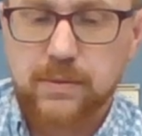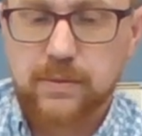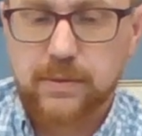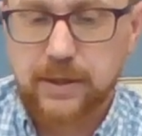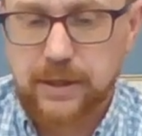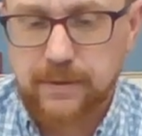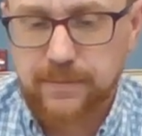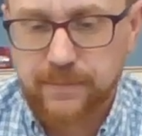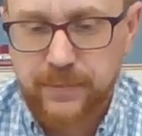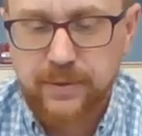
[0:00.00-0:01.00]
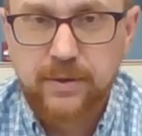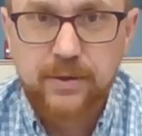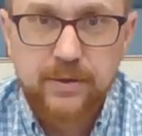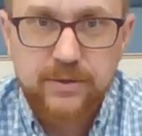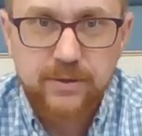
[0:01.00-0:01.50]
Okay,
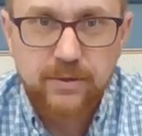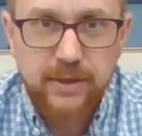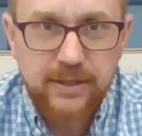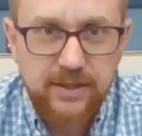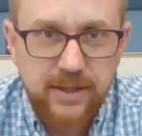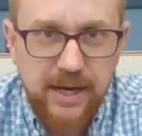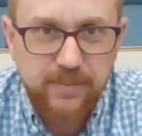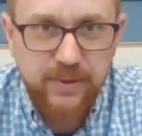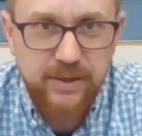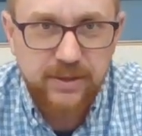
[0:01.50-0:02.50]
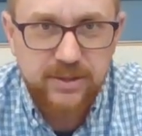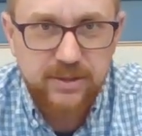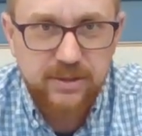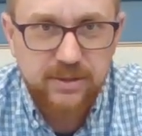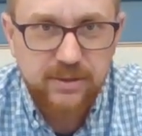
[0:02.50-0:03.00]
so that's that piece
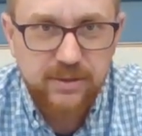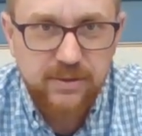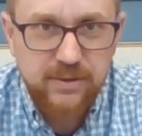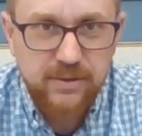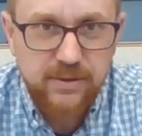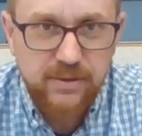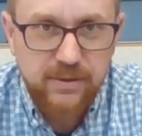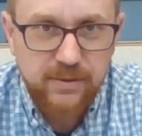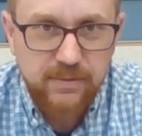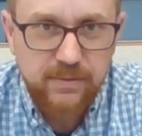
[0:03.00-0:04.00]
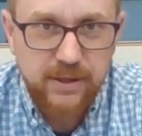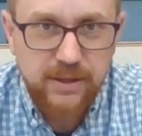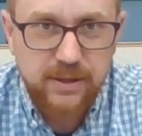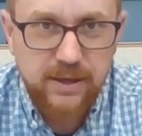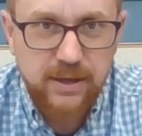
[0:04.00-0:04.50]
right
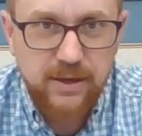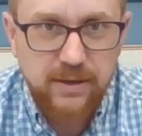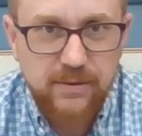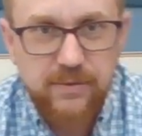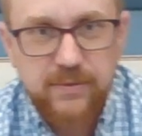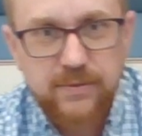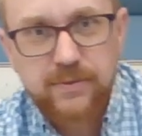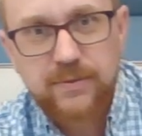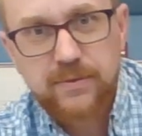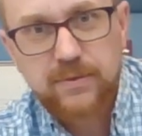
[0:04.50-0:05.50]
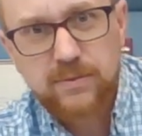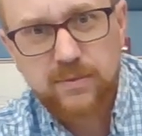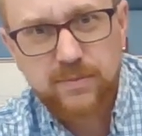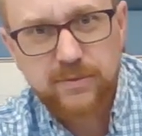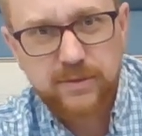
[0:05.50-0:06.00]
there.
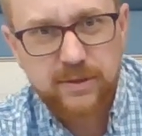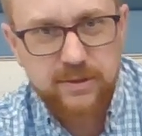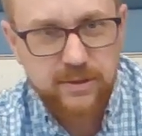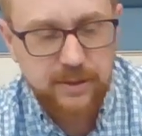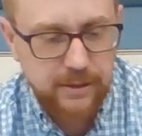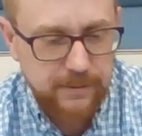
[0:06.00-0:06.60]
Hopefully you can see it.